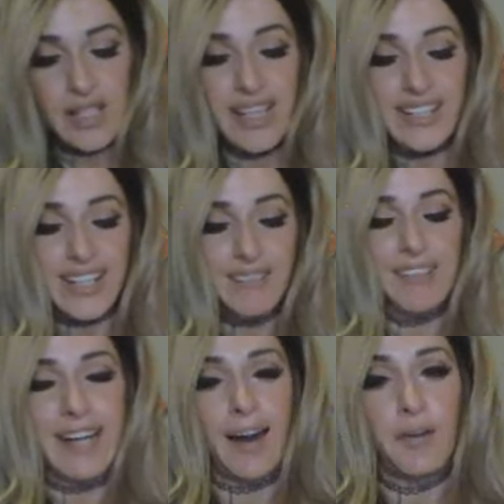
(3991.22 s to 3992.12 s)
And even
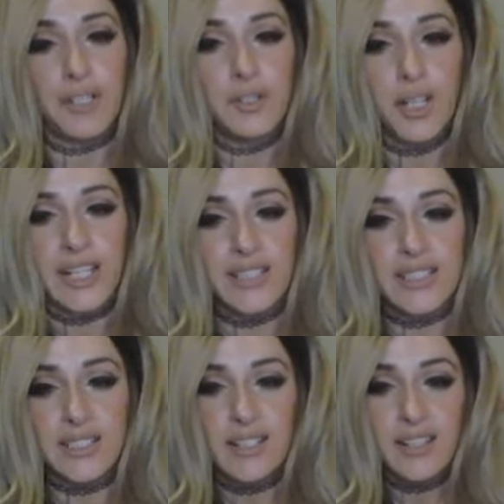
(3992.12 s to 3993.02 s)
now with drinks,
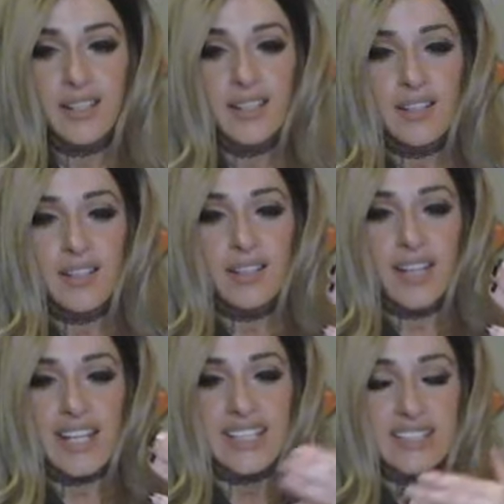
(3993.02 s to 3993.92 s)

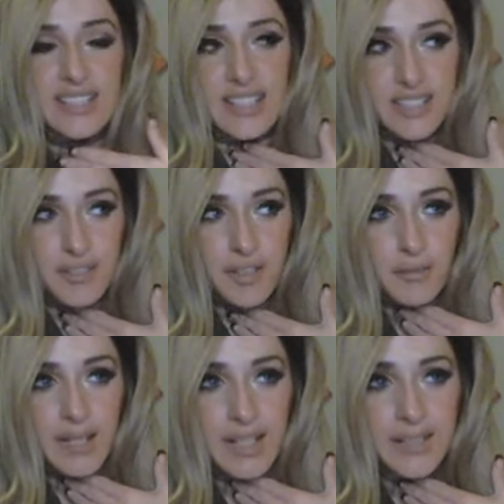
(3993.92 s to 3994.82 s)
it sits for a
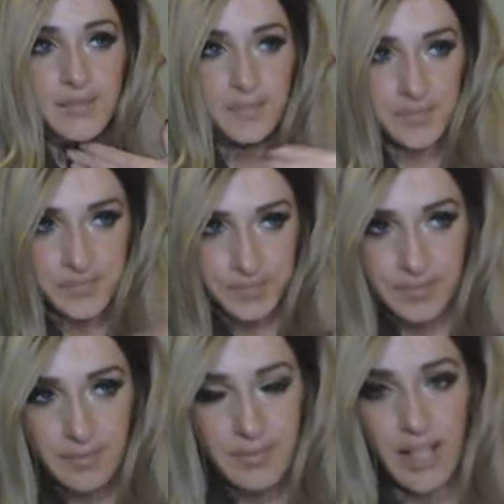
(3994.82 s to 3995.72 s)
minute
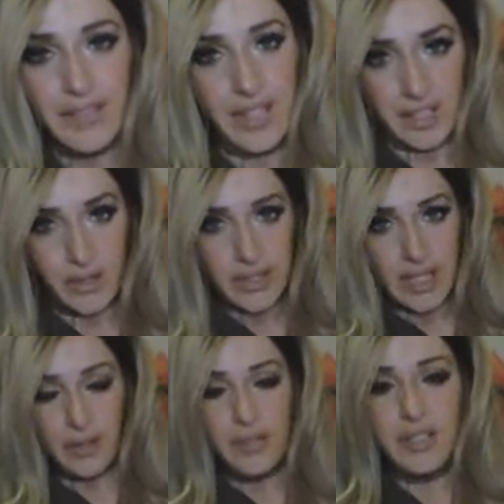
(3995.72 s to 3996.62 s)
and then goes
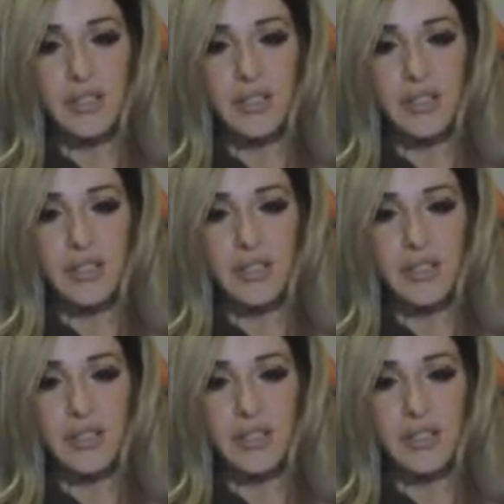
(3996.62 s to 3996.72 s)
down,